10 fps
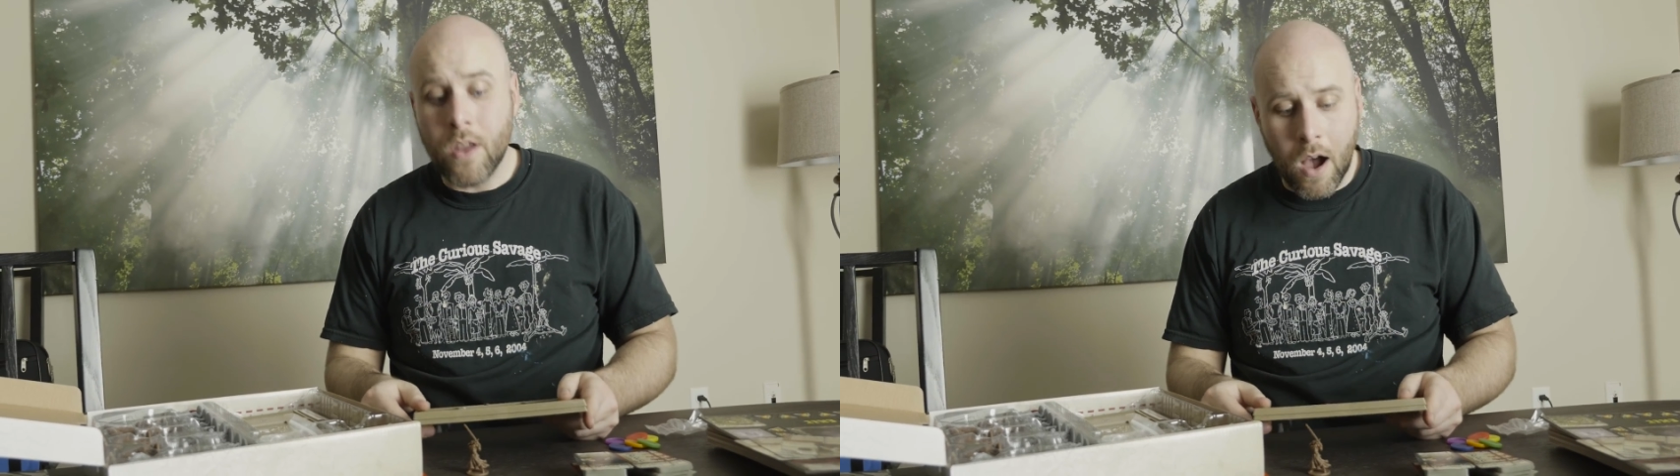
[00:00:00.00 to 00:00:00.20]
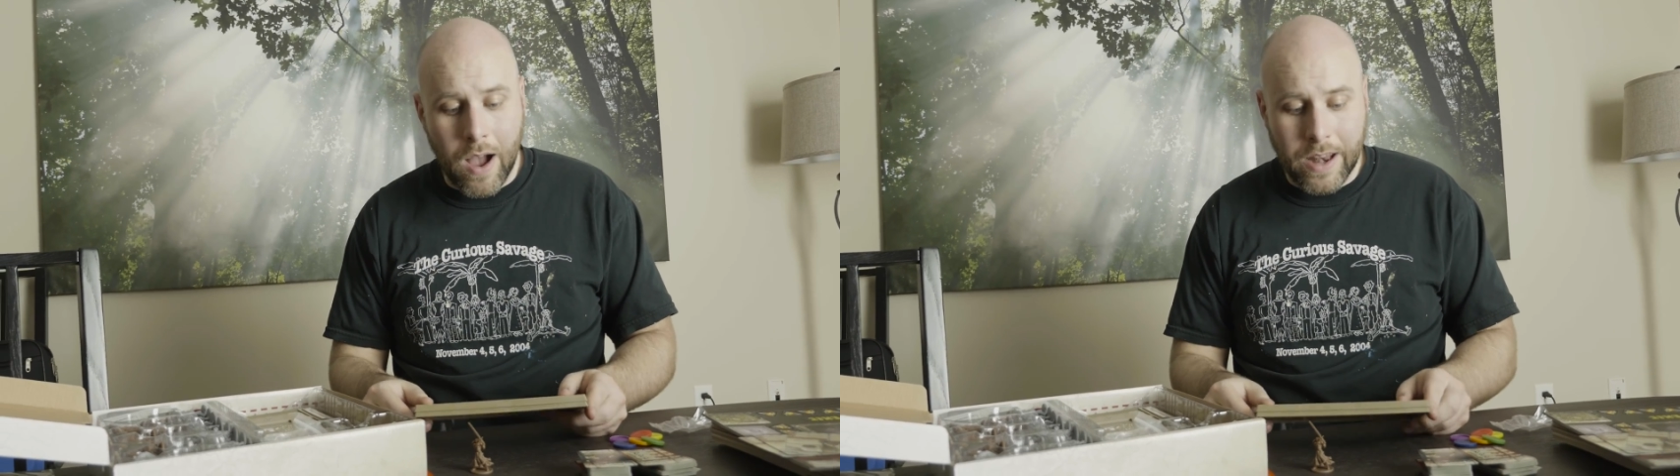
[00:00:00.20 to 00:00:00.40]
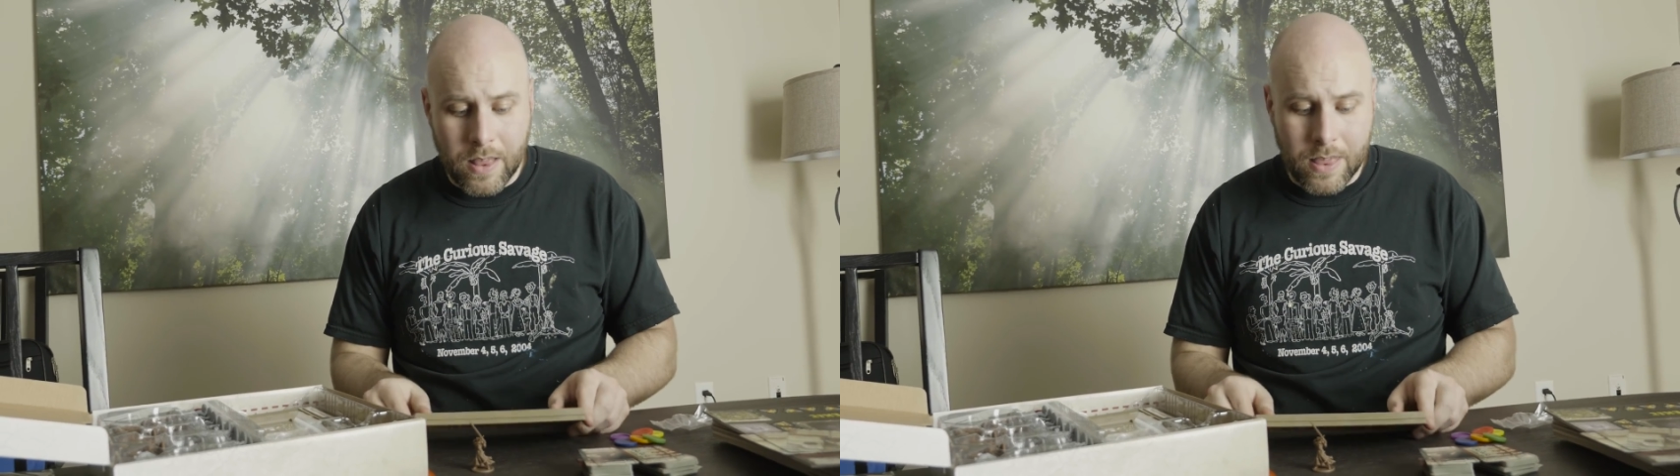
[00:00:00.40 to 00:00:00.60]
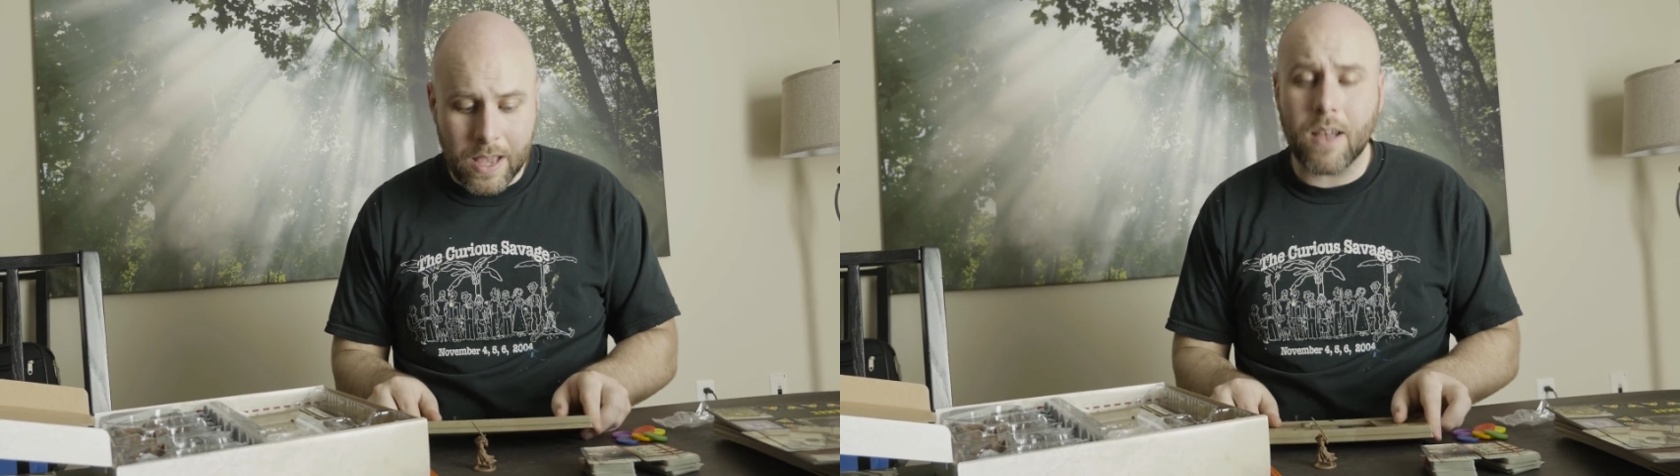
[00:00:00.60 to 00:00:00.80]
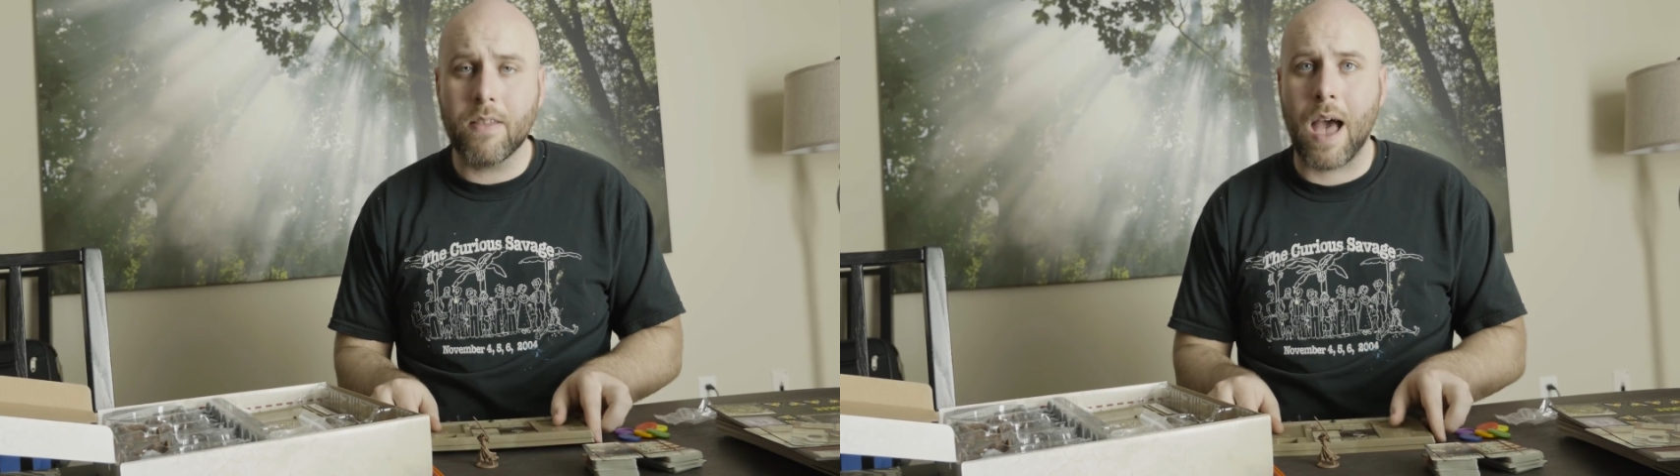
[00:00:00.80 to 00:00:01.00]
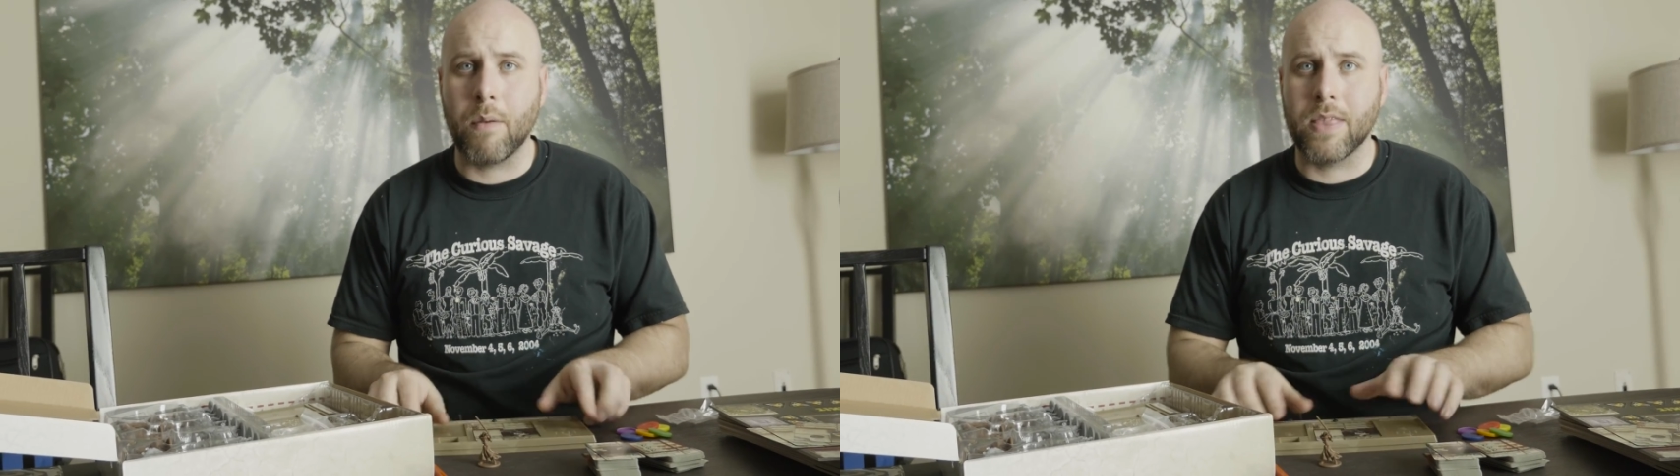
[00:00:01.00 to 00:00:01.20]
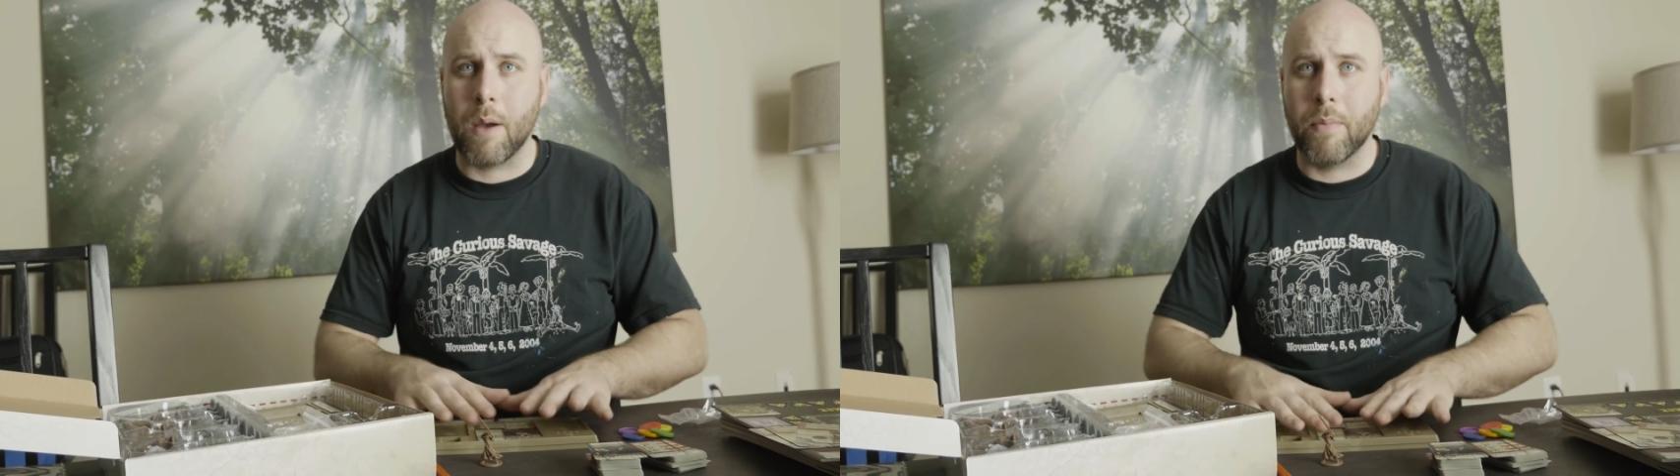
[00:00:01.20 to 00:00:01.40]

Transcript: You know, no, I didn't think about that,